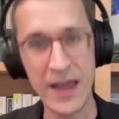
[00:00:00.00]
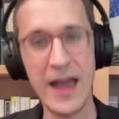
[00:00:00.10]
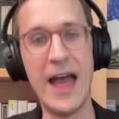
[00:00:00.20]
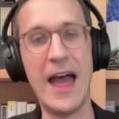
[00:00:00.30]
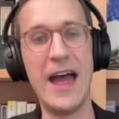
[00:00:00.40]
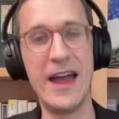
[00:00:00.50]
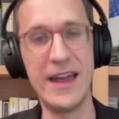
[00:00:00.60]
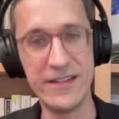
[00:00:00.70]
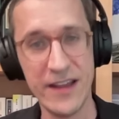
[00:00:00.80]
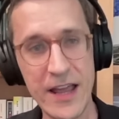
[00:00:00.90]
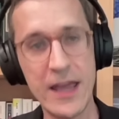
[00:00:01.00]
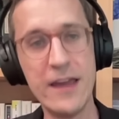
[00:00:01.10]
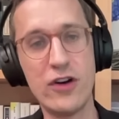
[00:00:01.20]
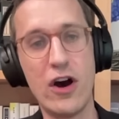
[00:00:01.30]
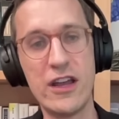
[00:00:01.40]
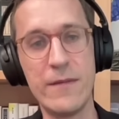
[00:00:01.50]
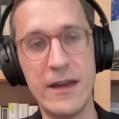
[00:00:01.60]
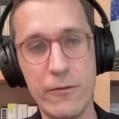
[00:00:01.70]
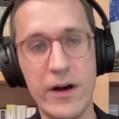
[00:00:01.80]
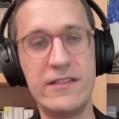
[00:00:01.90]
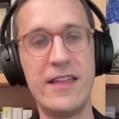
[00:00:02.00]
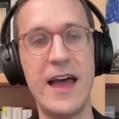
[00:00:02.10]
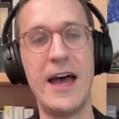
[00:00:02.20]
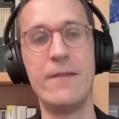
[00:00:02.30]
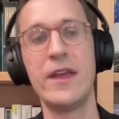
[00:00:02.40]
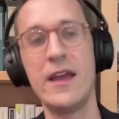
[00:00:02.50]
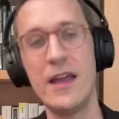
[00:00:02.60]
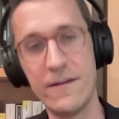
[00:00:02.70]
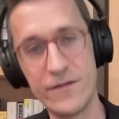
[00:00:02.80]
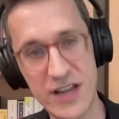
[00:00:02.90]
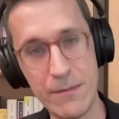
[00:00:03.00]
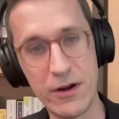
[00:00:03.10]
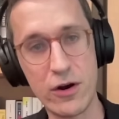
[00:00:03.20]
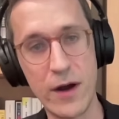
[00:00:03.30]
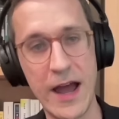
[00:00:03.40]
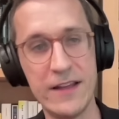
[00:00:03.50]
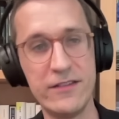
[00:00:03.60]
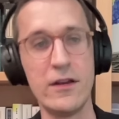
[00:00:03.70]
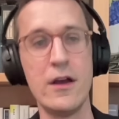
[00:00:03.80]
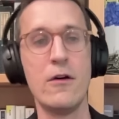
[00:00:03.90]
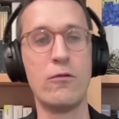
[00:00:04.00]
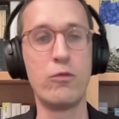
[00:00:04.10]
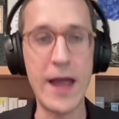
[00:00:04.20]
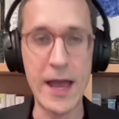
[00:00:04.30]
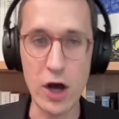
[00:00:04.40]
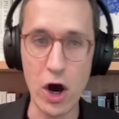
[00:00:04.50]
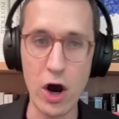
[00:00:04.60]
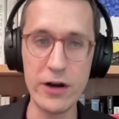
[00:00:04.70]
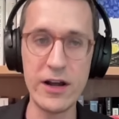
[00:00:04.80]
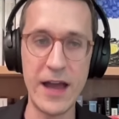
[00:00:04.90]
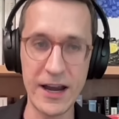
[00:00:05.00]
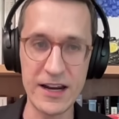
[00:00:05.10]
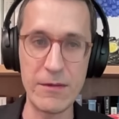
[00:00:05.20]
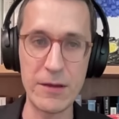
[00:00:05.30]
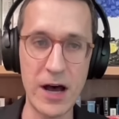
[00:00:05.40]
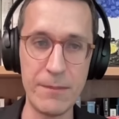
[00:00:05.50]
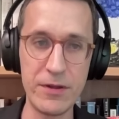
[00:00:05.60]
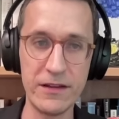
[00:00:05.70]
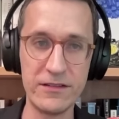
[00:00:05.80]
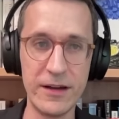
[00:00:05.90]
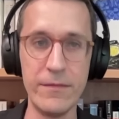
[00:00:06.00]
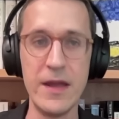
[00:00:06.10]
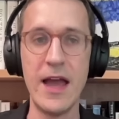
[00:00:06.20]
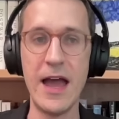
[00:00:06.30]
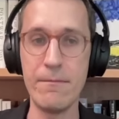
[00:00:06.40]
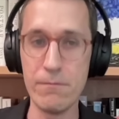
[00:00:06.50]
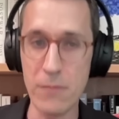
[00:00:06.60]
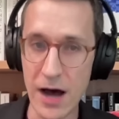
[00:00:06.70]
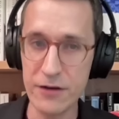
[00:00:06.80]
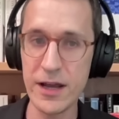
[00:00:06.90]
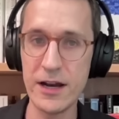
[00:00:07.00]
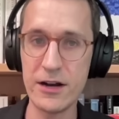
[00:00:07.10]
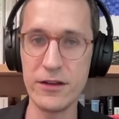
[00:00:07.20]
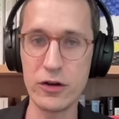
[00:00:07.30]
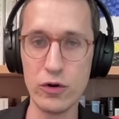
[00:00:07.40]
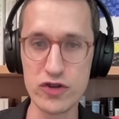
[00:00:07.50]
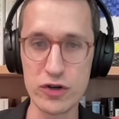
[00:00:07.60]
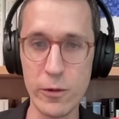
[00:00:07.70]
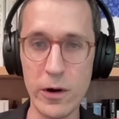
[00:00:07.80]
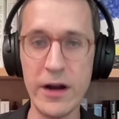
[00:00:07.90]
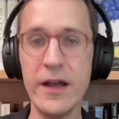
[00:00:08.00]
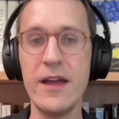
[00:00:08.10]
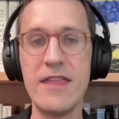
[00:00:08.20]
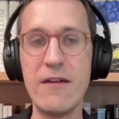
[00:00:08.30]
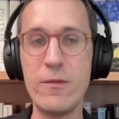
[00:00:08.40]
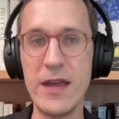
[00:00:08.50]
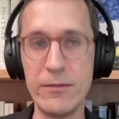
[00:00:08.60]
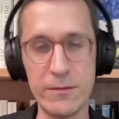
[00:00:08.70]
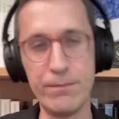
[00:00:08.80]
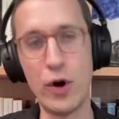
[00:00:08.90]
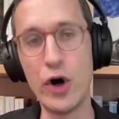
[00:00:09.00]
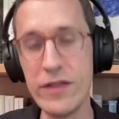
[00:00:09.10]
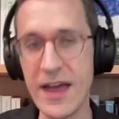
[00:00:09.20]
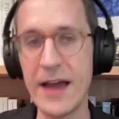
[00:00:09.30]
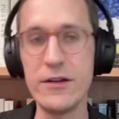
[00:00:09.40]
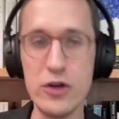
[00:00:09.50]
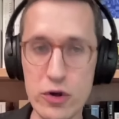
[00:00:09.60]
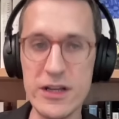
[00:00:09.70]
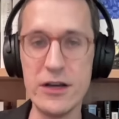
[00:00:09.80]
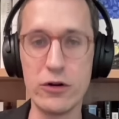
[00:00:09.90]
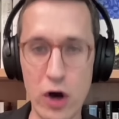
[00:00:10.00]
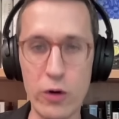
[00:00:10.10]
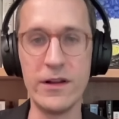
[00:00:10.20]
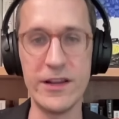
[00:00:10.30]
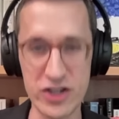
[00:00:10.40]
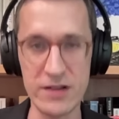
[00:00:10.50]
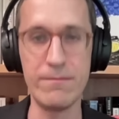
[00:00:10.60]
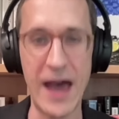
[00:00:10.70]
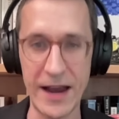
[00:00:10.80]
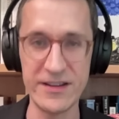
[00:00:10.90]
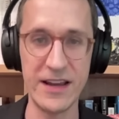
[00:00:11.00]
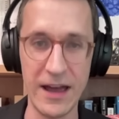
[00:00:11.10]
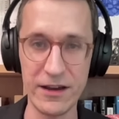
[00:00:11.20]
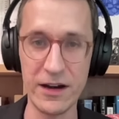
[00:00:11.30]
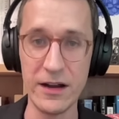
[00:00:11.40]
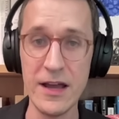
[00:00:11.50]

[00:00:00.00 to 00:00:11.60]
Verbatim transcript: Mm-hmm. And mm-hmm. his argument was that if Democrats ran hard on economic populism and moderated on the culture war, they would be able to put that New Deal coalition back together.